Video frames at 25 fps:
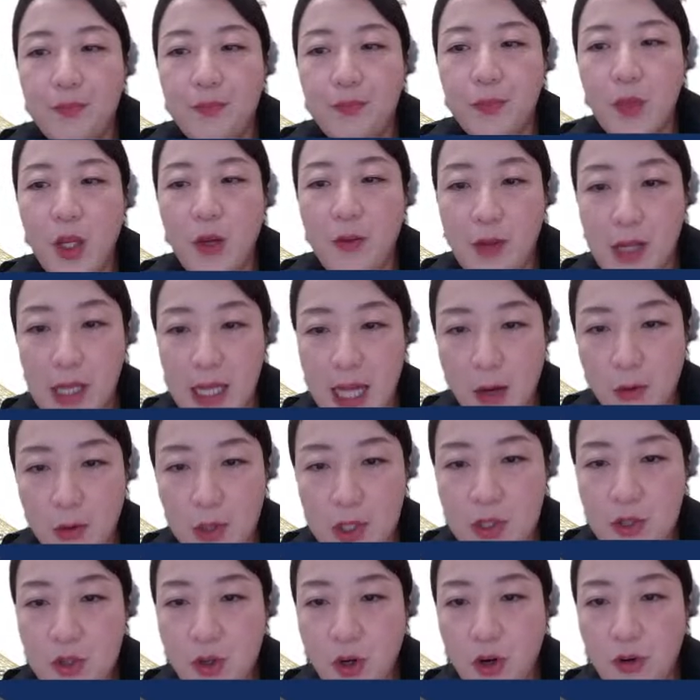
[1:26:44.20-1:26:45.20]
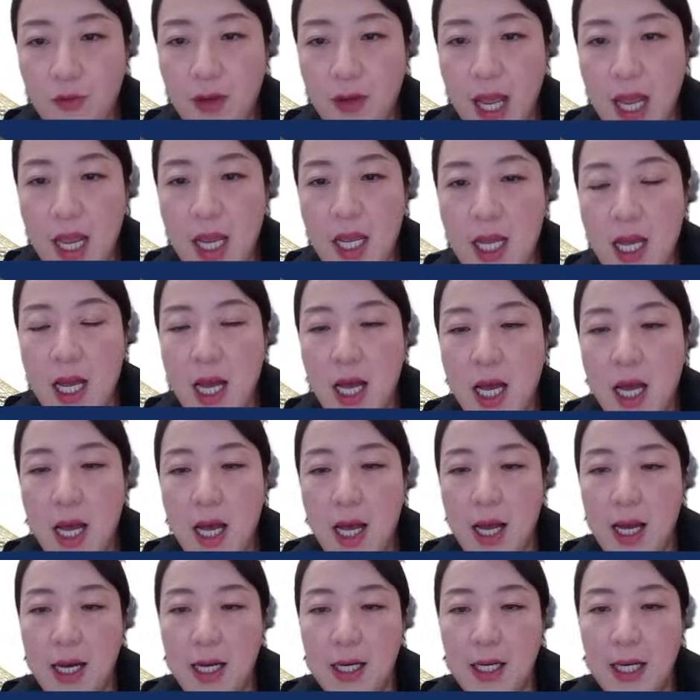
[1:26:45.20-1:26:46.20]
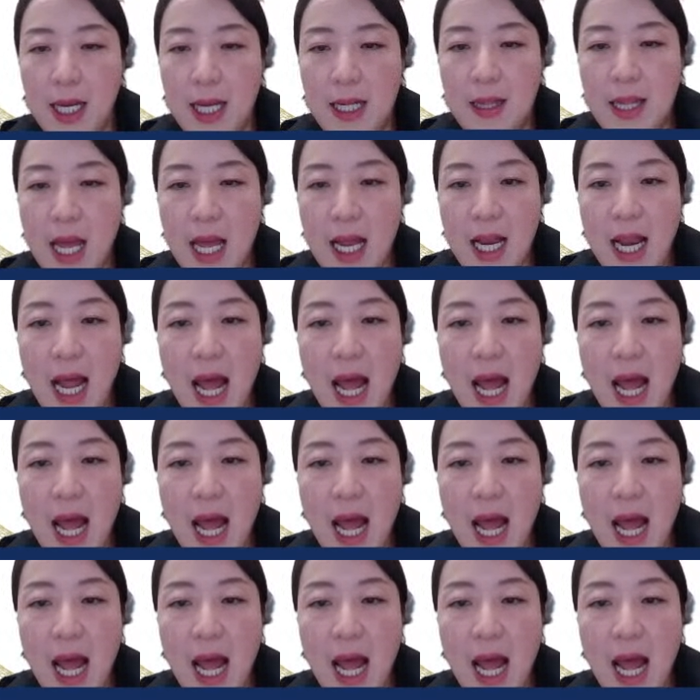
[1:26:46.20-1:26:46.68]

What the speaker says: fill out the survey, and that